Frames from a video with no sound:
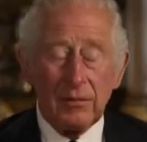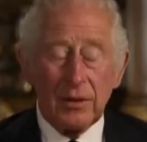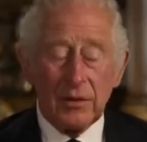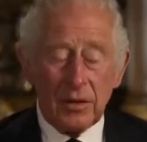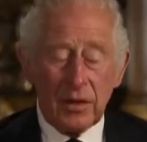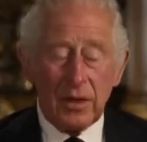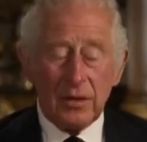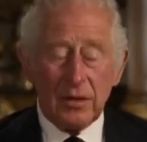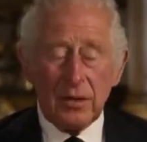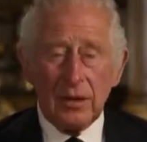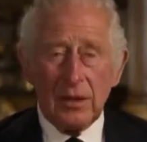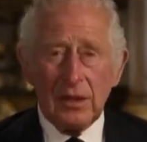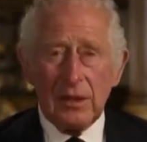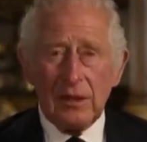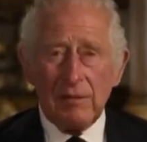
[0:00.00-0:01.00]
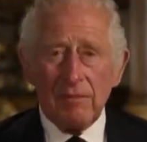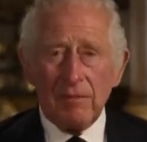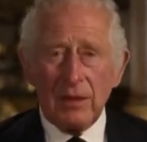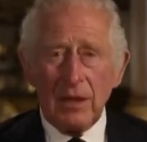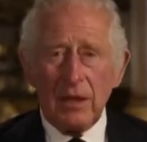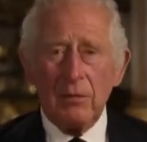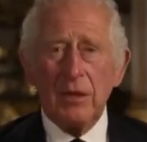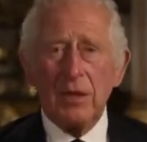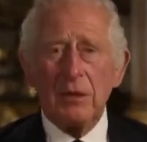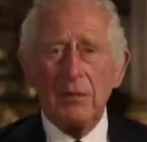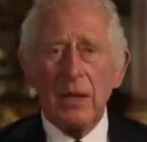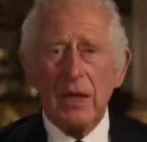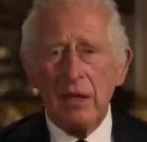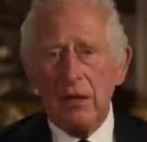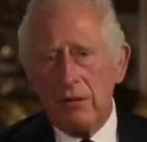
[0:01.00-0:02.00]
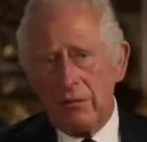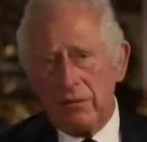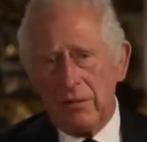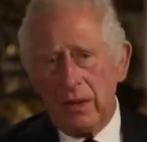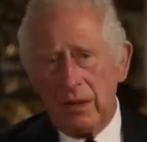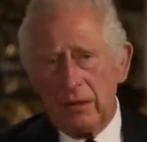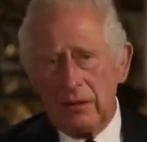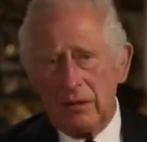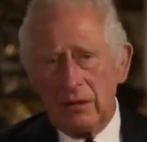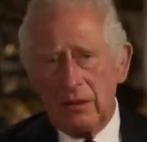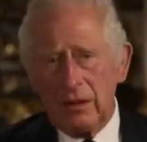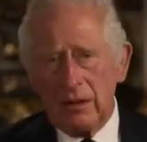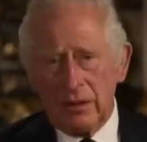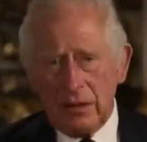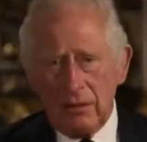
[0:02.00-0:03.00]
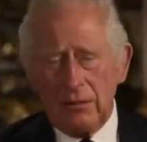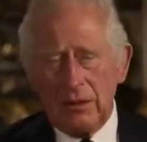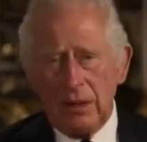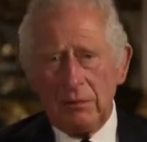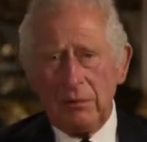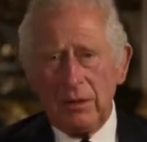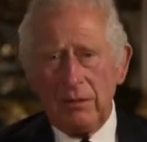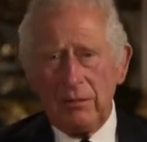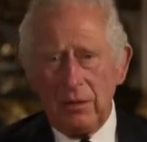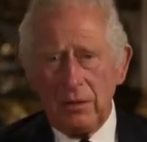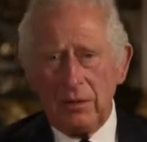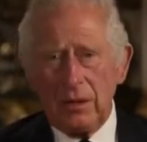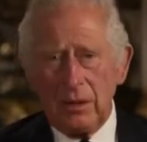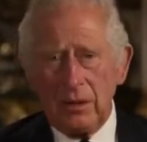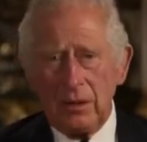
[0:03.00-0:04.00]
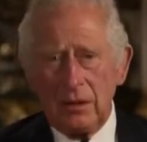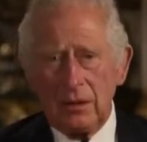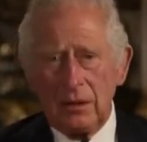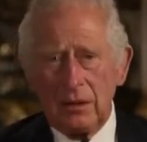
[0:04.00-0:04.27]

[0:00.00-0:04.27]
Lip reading: the church in which my own faith is so deeply rooted.